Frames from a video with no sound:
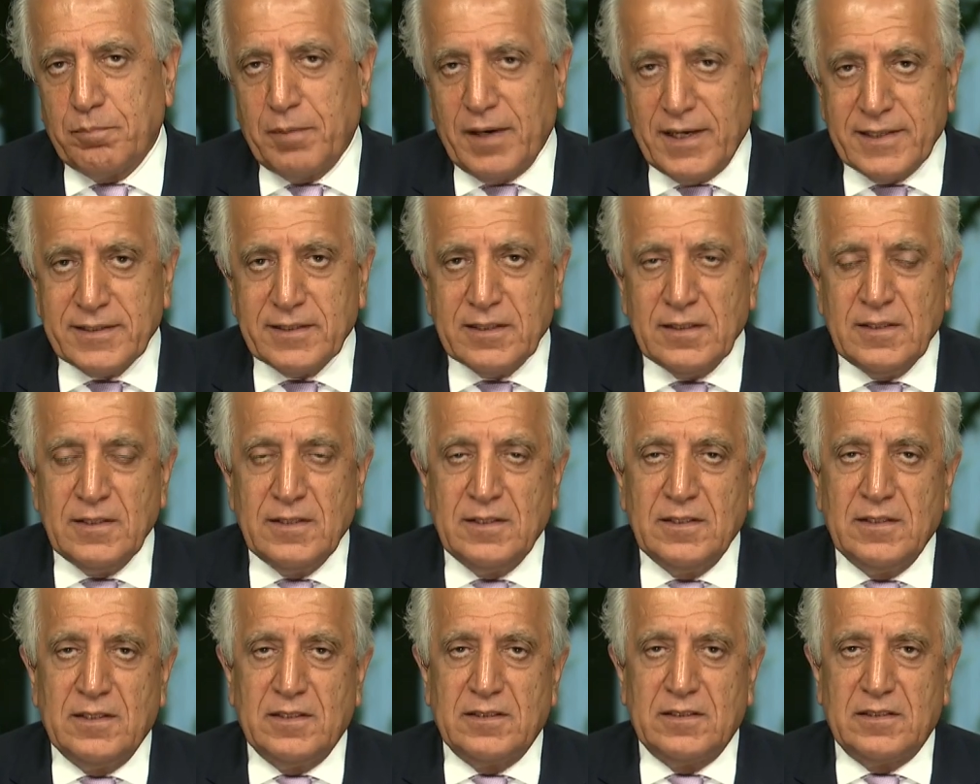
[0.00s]
But
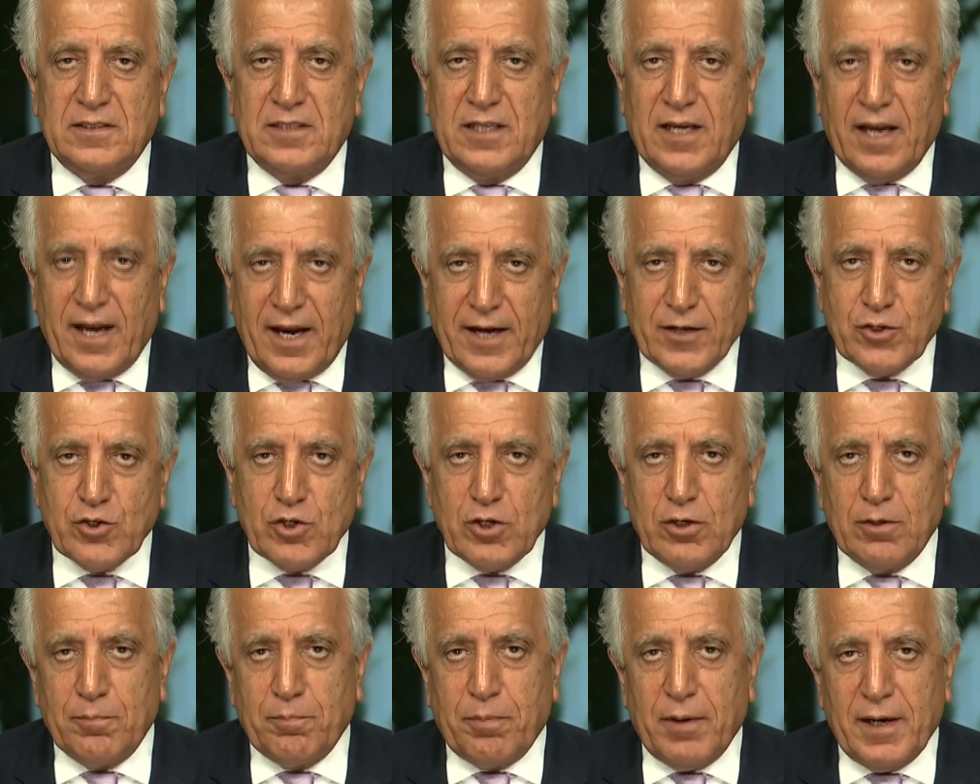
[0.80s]
the
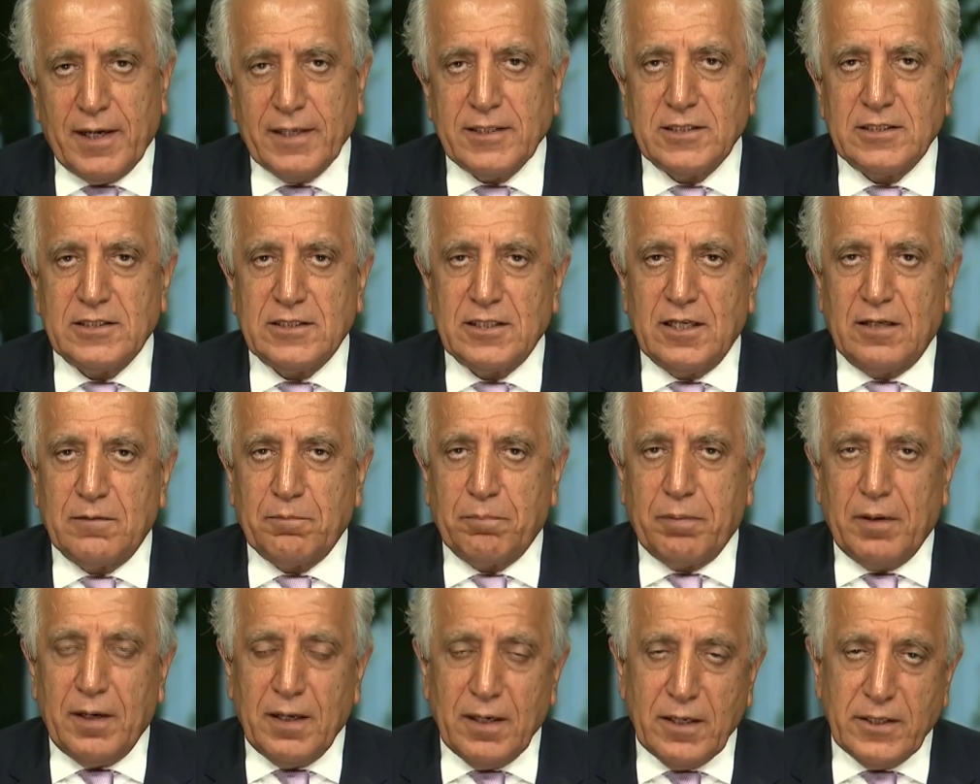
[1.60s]
actual Pakistan
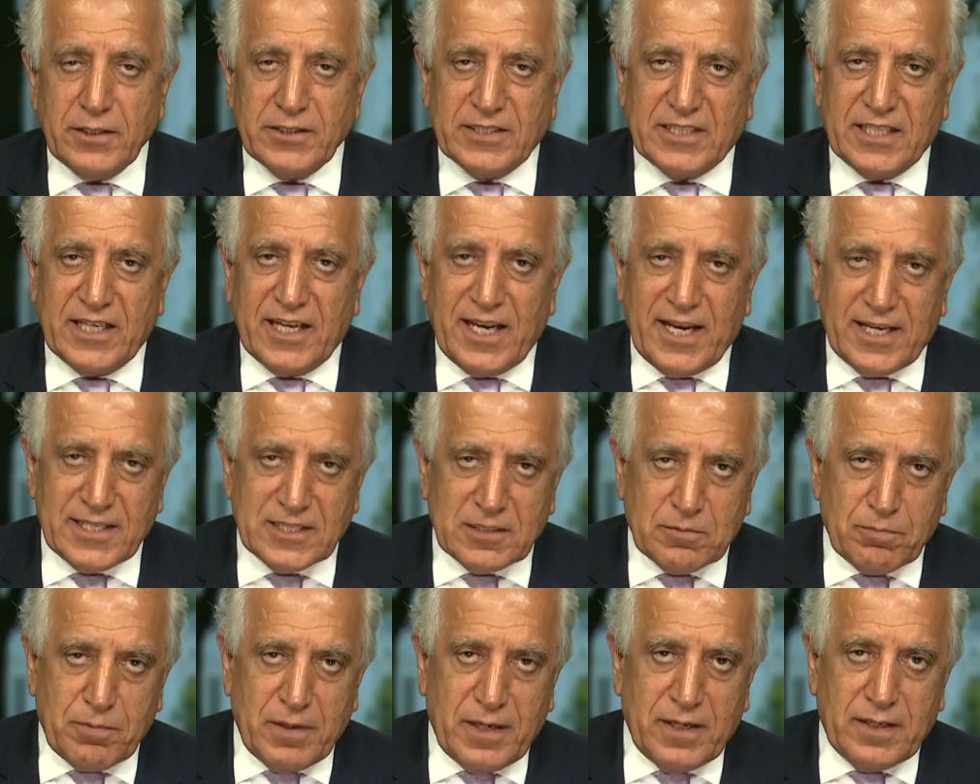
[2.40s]
policy
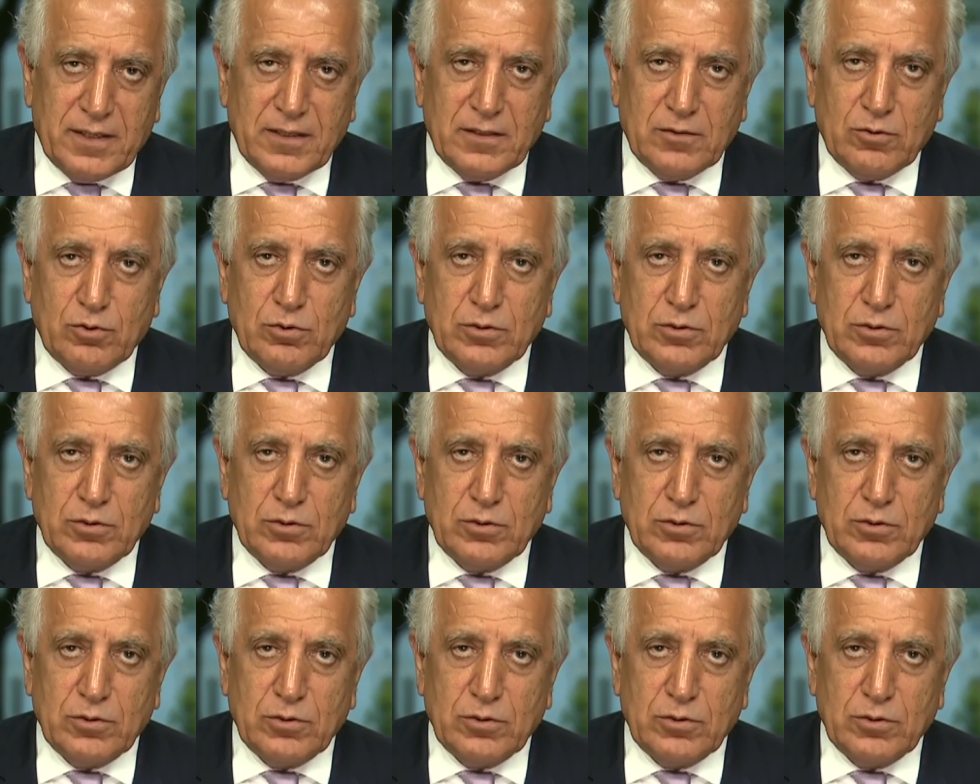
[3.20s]
has been